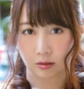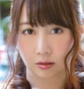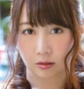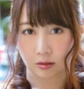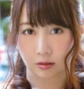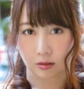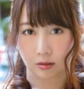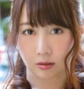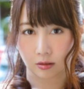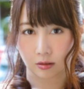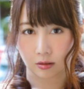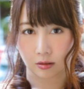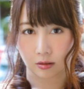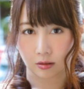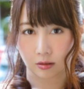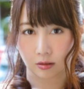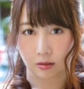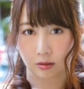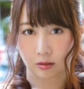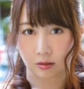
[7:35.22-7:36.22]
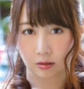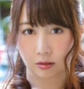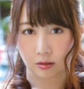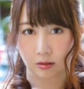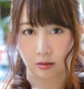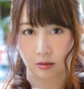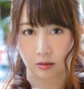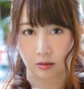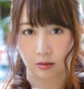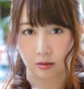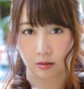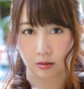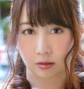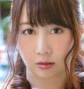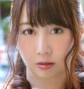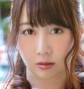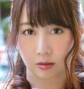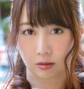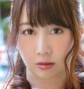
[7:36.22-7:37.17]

No one is speaking in this clip.